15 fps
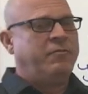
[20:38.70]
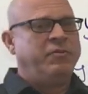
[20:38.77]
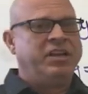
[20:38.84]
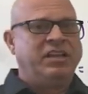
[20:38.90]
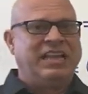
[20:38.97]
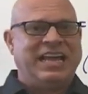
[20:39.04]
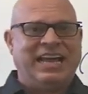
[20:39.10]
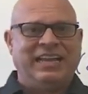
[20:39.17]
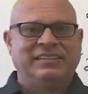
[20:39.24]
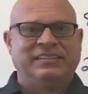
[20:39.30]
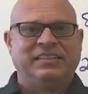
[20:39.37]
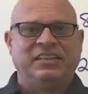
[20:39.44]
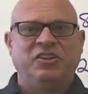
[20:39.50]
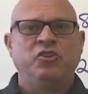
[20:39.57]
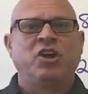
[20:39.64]
uh, realize
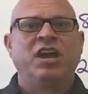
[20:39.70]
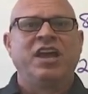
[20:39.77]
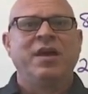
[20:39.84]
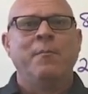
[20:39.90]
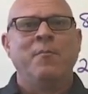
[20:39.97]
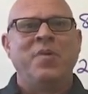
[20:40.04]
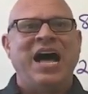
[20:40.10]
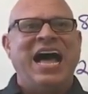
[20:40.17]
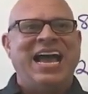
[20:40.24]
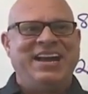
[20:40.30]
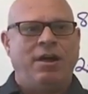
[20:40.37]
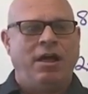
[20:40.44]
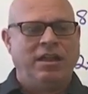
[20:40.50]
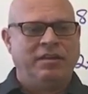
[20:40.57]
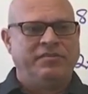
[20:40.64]
that you can combine all